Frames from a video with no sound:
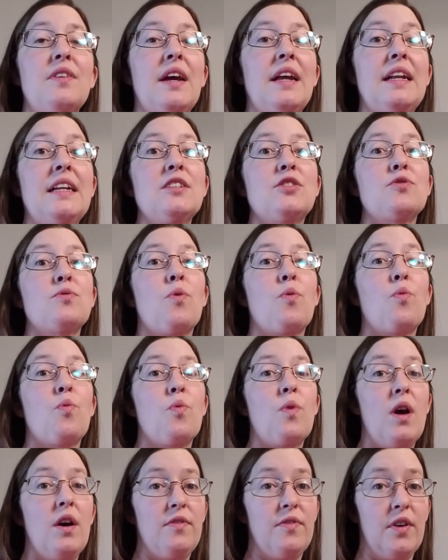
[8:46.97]
and it's
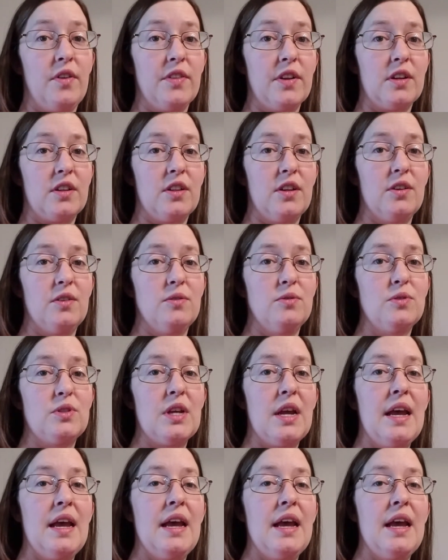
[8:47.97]
rough on the clothes.